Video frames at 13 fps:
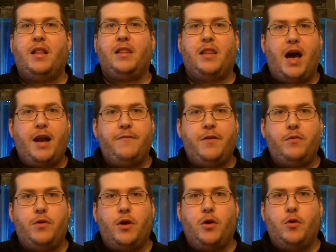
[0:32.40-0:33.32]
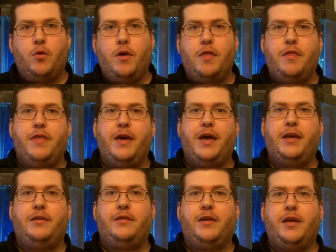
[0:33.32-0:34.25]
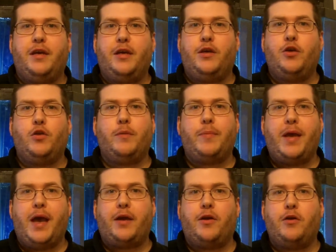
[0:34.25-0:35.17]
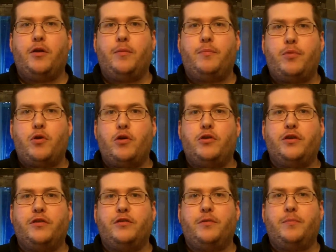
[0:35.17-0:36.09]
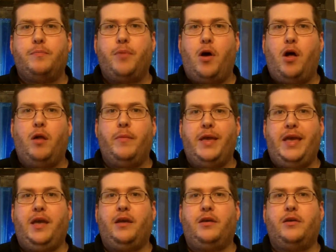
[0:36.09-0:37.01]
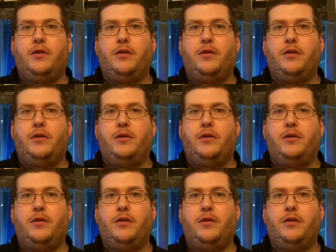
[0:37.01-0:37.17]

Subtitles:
lot of you know that Hewlett-Packard purchased Palm Inc.